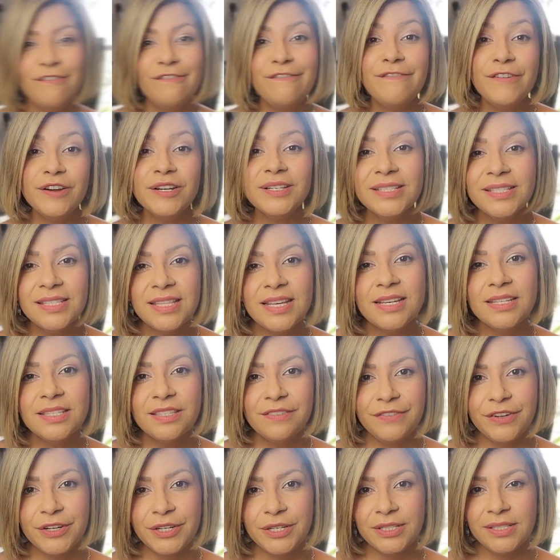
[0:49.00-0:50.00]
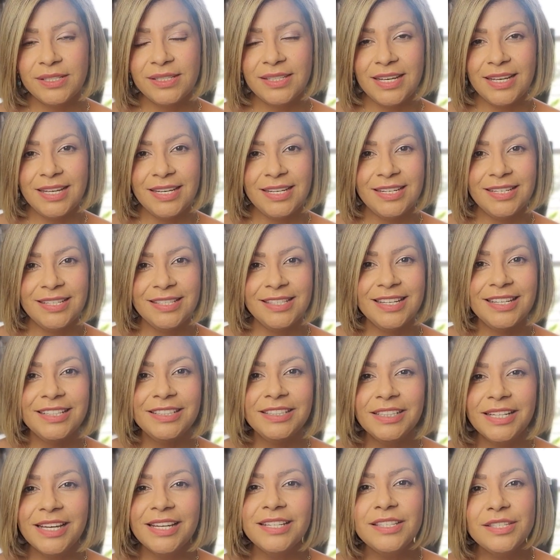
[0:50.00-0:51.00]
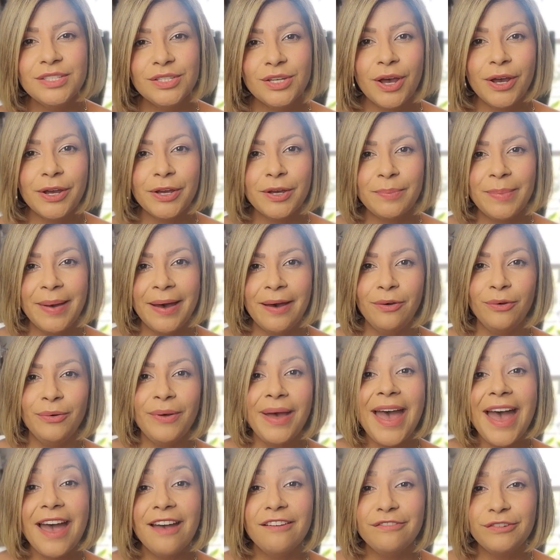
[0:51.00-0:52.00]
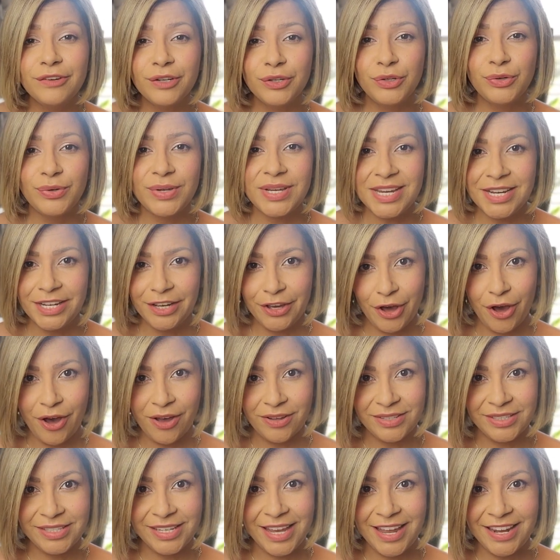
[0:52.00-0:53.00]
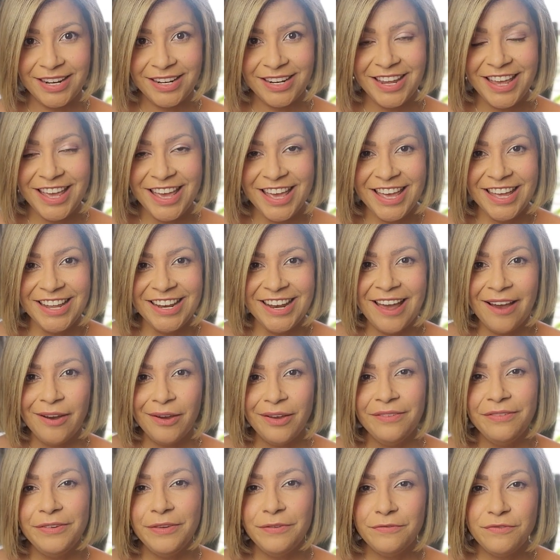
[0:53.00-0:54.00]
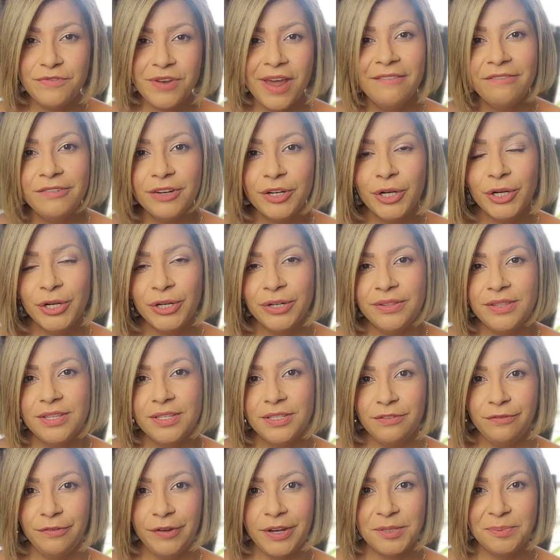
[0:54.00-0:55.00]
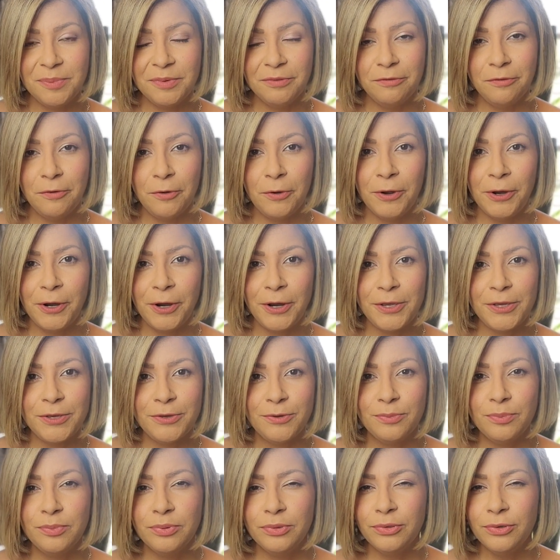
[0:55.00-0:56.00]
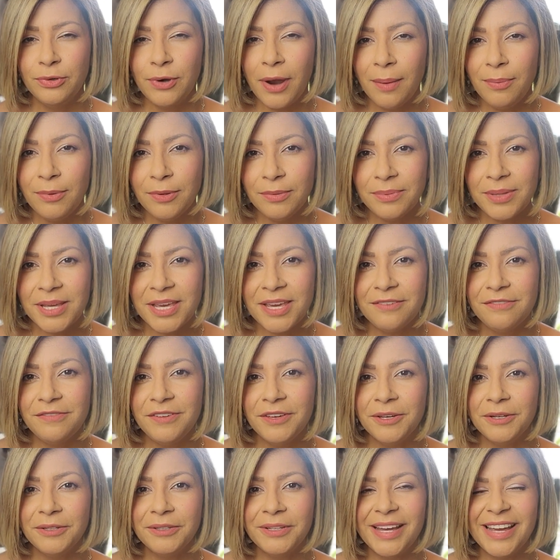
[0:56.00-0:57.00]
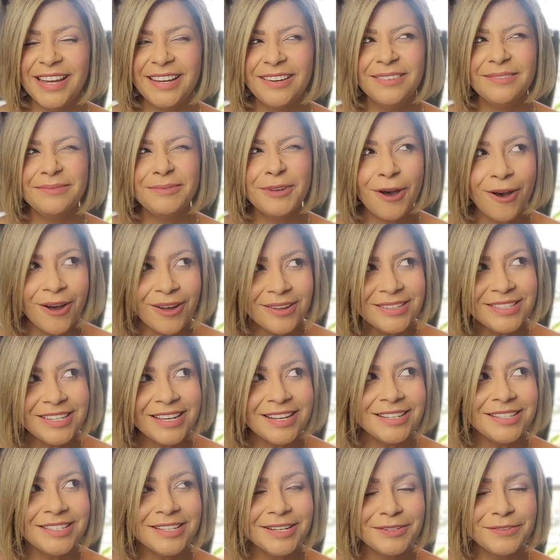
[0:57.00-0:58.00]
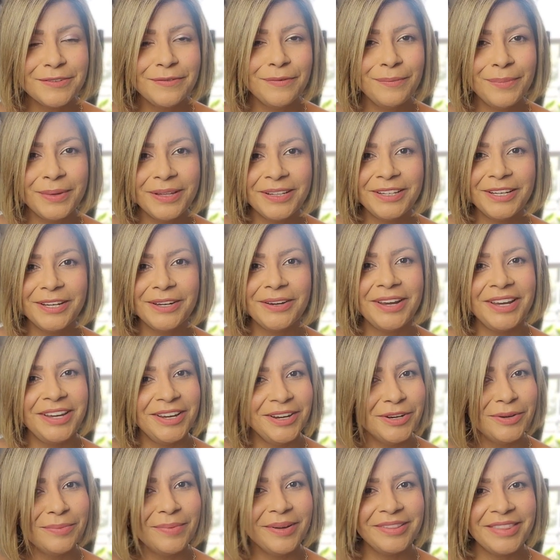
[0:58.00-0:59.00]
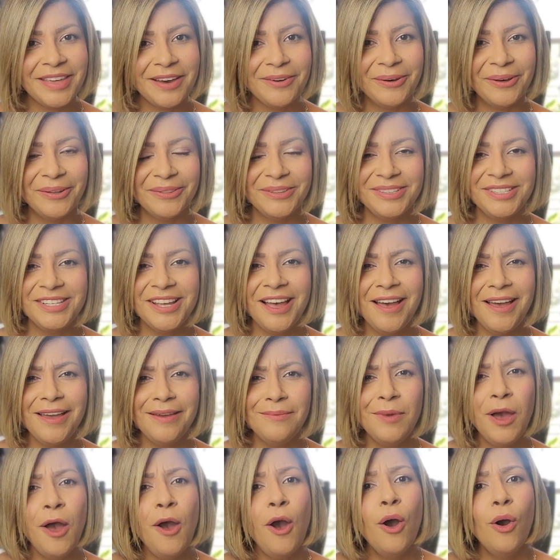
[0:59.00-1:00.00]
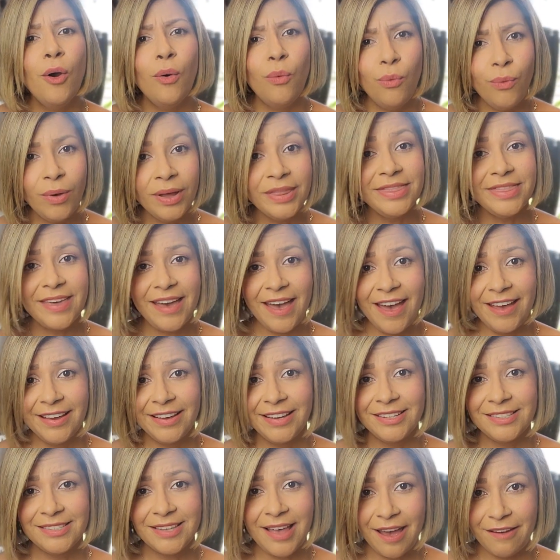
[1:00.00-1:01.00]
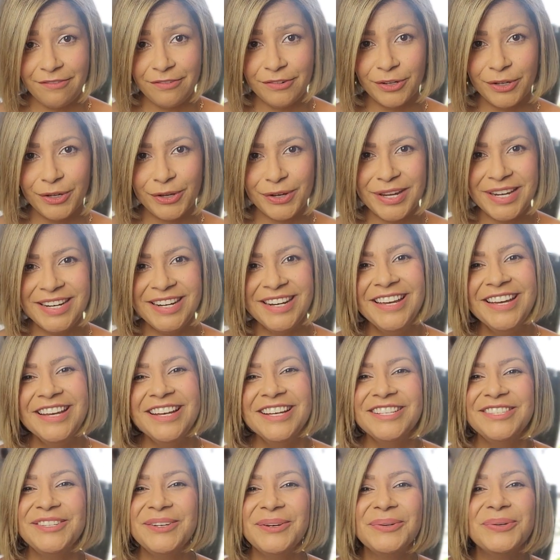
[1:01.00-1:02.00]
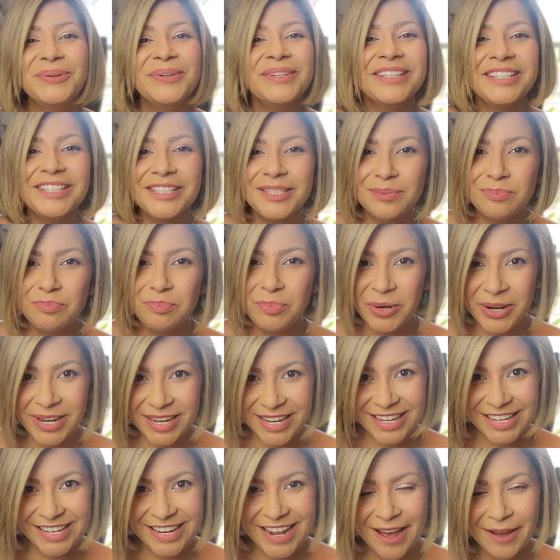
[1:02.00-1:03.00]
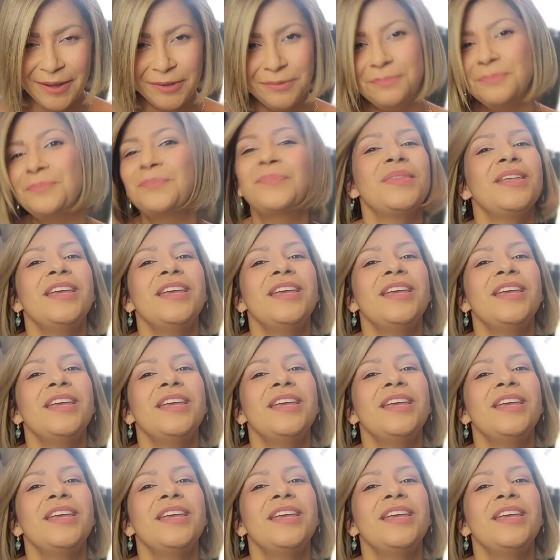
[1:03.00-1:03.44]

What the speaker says: First things first is let's talk about evergreen content. Now, if you've never heard this phrase before, you probably feel like content sounds familiar. I hear about that all the time. What the heck is evergreen? So let's break it down.